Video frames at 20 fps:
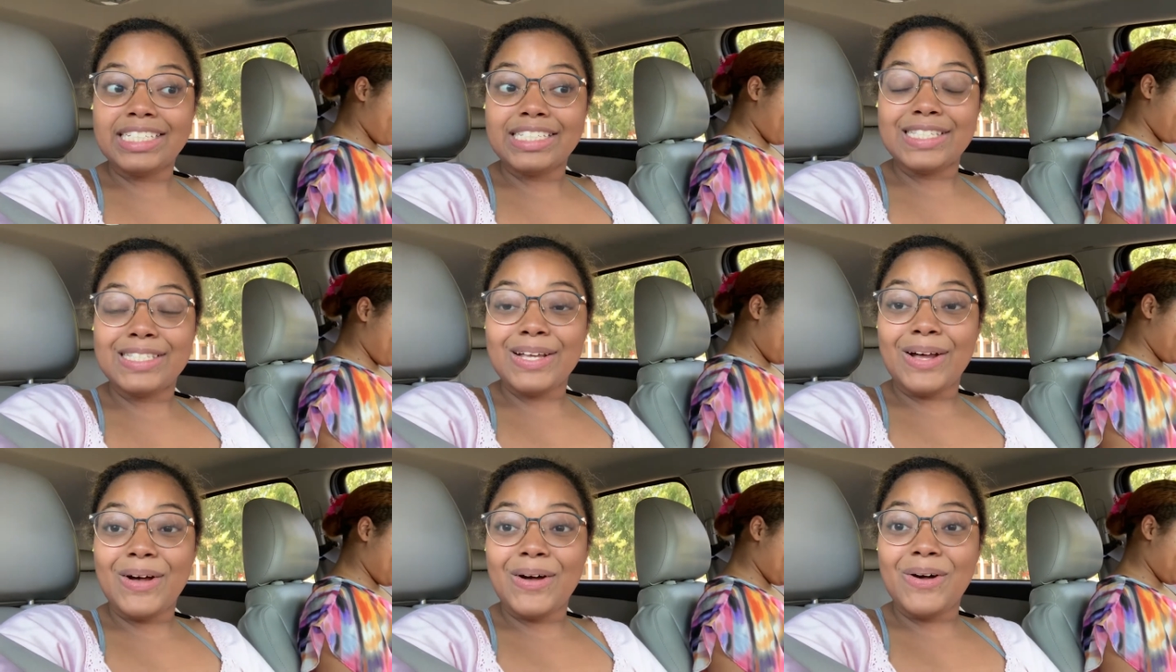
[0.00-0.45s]

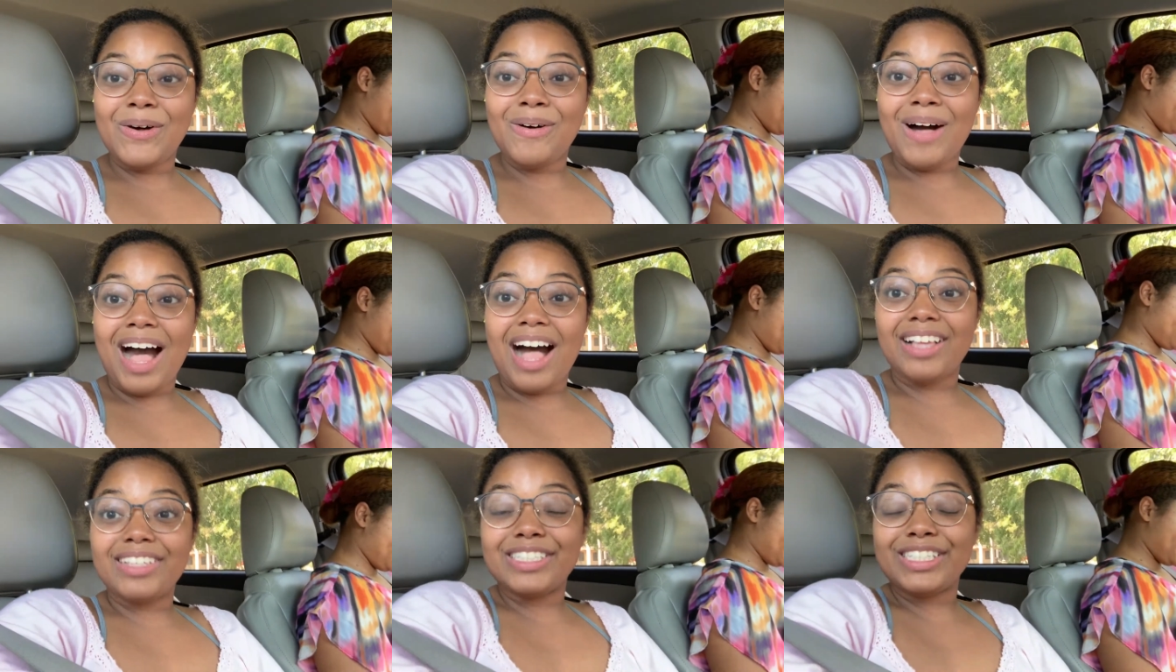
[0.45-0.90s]

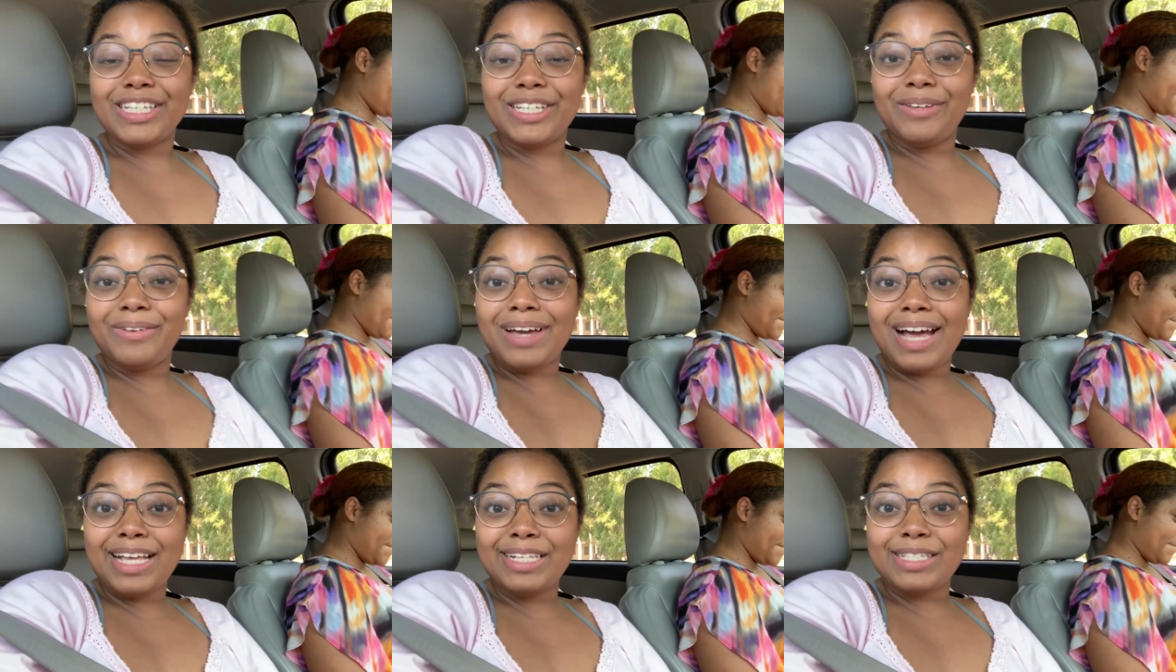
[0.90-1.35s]
So I'll see
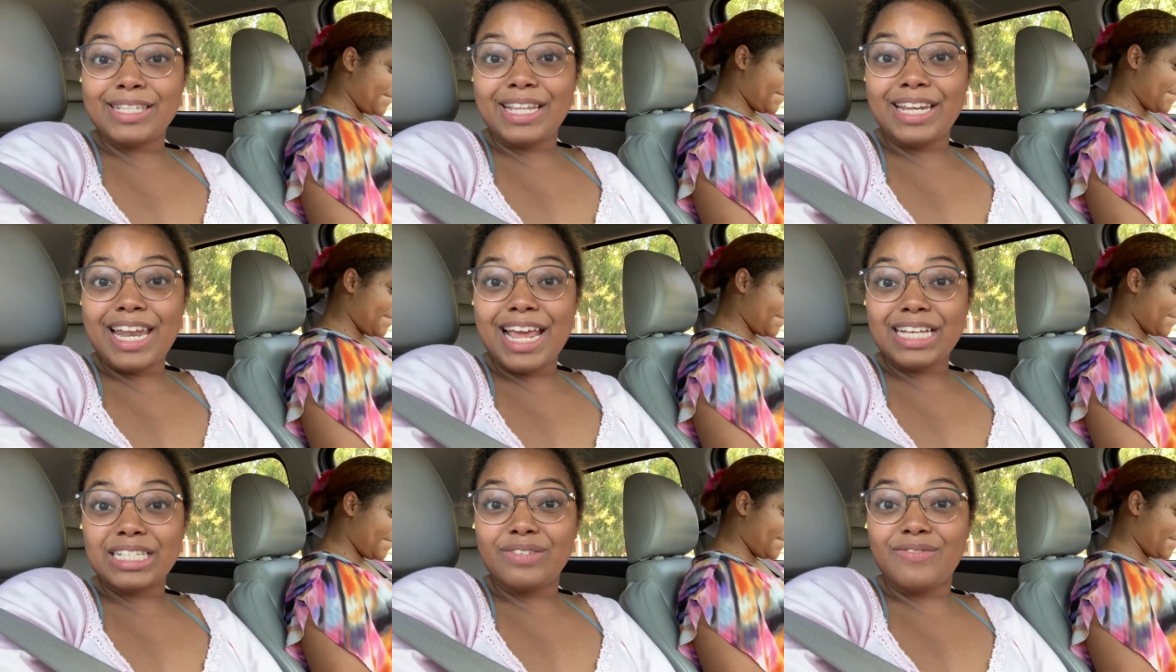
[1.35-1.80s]
you guys in the
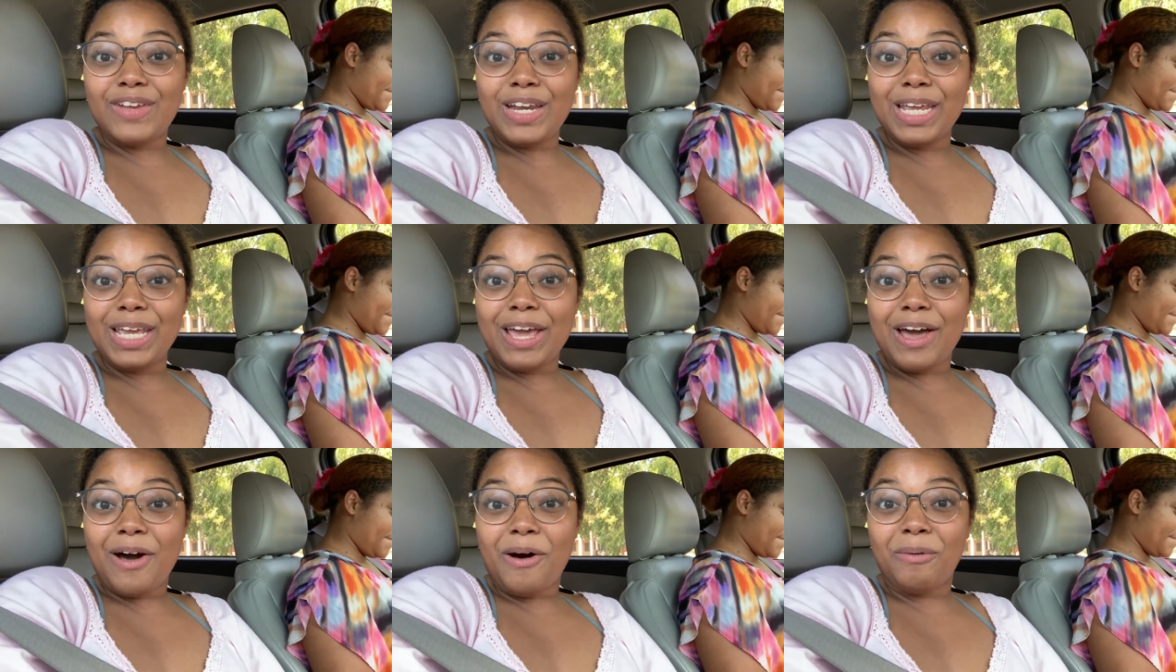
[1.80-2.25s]
next
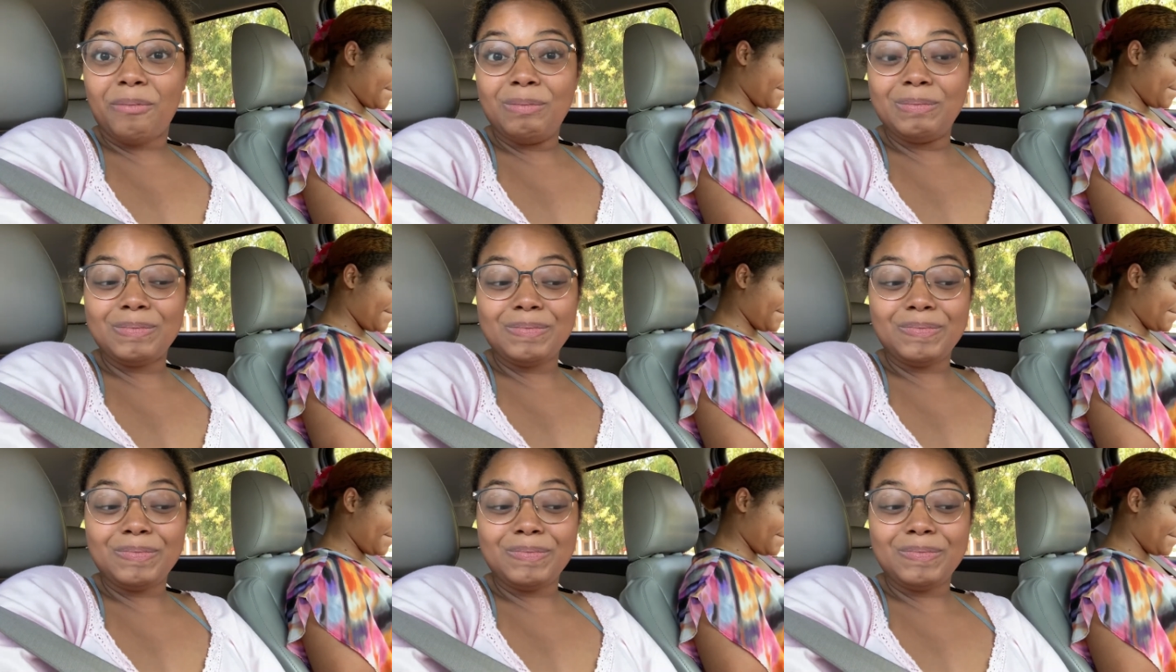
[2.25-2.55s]
video.